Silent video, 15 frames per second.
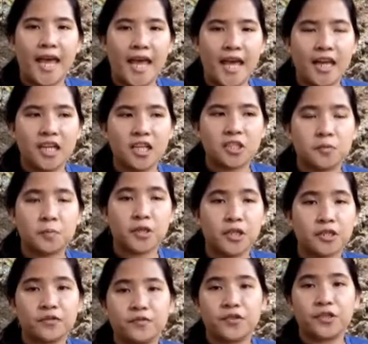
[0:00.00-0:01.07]
and it's
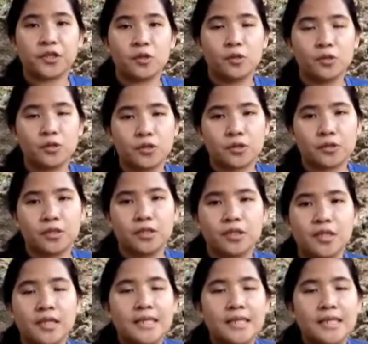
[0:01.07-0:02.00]
part of their culture.